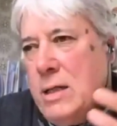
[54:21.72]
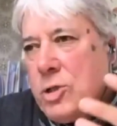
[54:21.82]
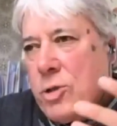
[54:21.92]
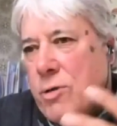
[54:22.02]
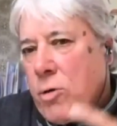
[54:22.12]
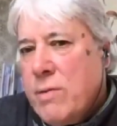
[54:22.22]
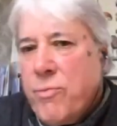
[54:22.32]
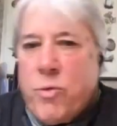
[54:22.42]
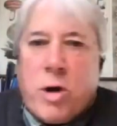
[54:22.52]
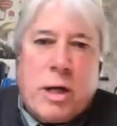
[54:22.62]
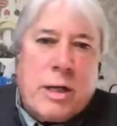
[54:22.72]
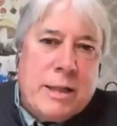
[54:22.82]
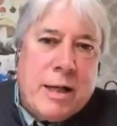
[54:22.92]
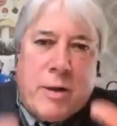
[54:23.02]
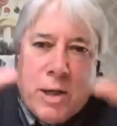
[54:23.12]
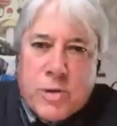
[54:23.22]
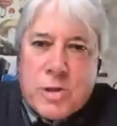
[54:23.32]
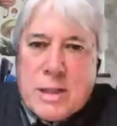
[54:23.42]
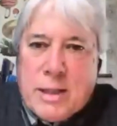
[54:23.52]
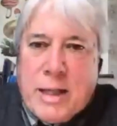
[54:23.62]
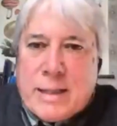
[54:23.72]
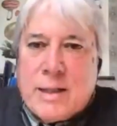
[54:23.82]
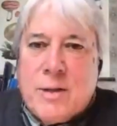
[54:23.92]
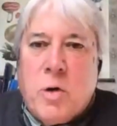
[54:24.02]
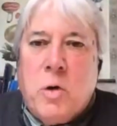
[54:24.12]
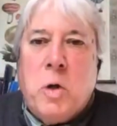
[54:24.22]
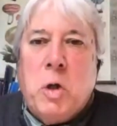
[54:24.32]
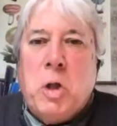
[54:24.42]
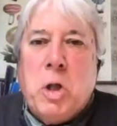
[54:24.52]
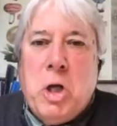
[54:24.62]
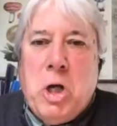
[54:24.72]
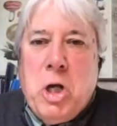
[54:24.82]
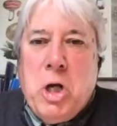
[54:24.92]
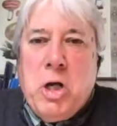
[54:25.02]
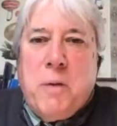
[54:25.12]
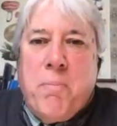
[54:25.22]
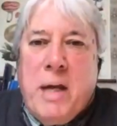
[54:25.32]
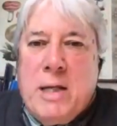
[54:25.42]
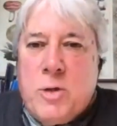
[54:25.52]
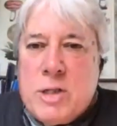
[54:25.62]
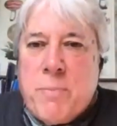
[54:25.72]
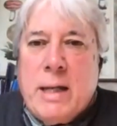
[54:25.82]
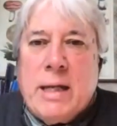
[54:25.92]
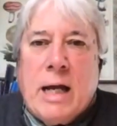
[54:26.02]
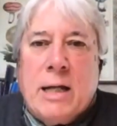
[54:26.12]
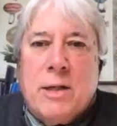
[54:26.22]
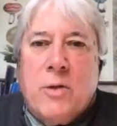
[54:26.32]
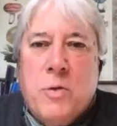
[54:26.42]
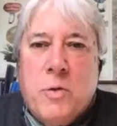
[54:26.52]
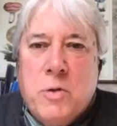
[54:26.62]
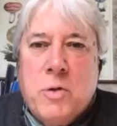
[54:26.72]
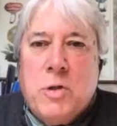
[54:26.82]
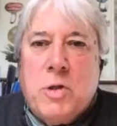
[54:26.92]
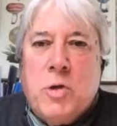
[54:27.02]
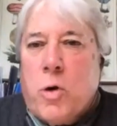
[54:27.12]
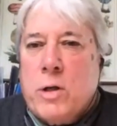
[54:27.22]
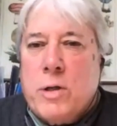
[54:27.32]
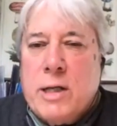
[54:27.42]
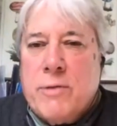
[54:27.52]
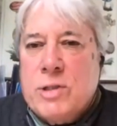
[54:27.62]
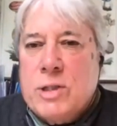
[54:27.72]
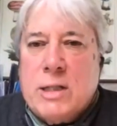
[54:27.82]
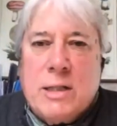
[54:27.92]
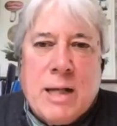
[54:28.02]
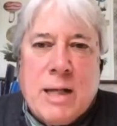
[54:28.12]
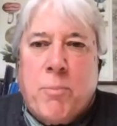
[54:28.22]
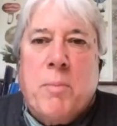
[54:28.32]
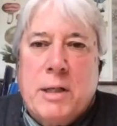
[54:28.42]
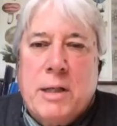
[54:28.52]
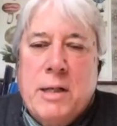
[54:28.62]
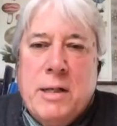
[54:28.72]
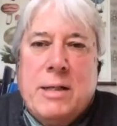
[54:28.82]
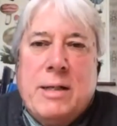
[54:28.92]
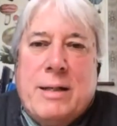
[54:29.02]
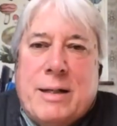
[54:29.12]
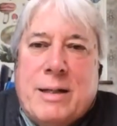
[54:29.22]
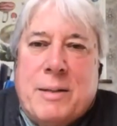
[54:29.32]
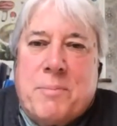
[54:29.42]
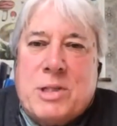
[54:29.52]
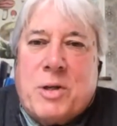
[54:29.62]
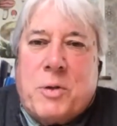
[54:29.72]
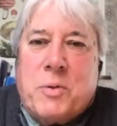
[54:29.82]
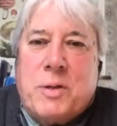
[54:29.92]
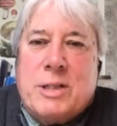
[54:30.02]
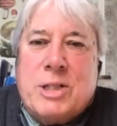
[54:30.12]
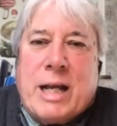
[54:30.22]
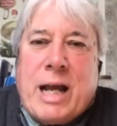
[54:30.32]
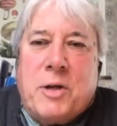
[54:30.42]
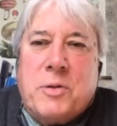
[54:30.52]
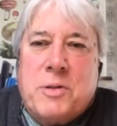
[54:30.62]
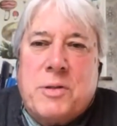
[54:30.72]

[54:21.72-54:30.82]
sort of grief work? You know, here's the like the whole menu depending on your gifts and temperament. Um, so uh, check out